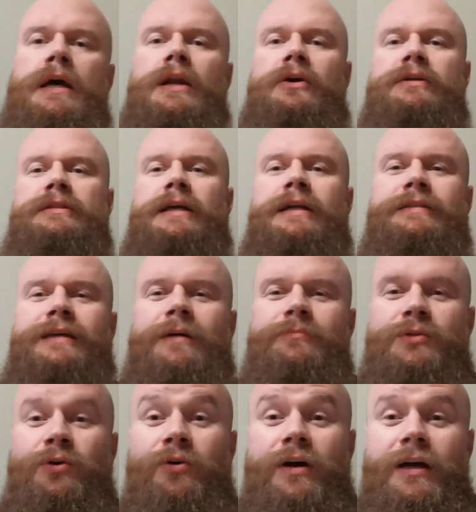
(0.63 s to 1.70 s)
Alois,
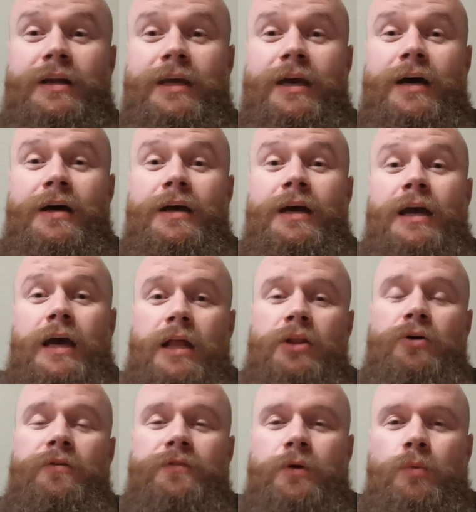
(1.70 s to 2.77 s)
I'm Duncan here.
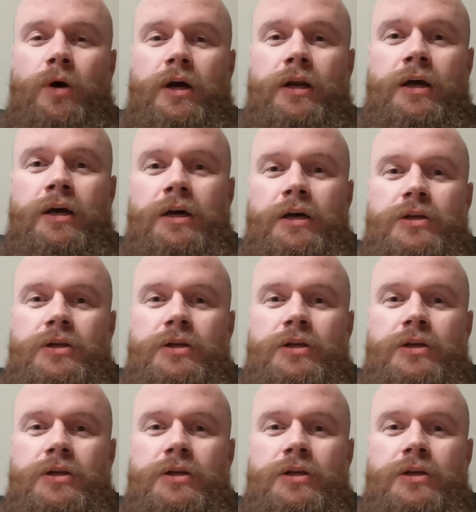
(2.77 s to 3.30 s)
Hello everyone.